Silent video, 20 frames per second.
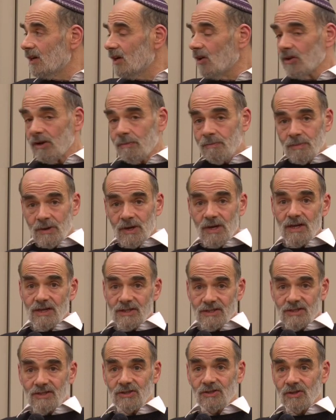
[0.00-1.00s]
On a
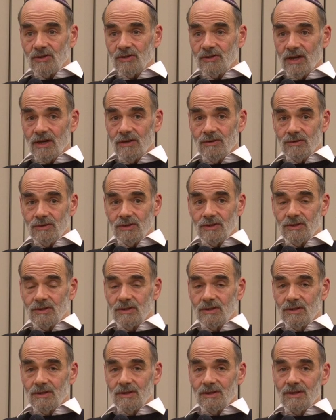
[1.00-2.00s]
personal note,
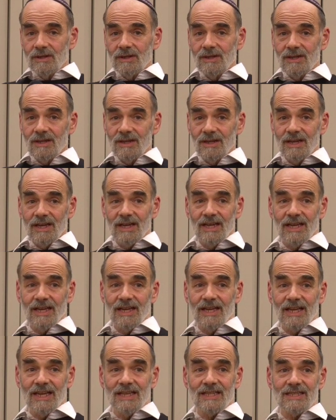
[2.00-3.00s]

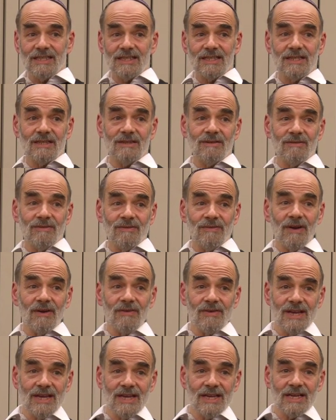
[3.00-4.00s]
it is
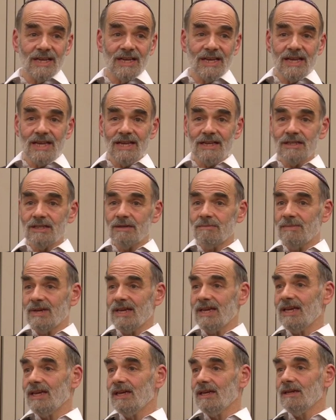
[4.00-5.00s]
very clear to
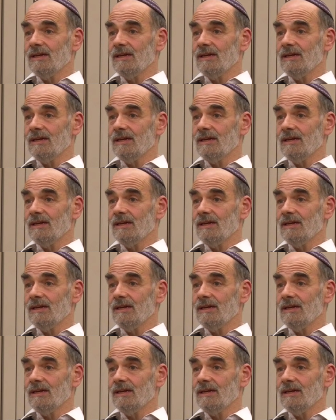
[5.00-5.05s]
me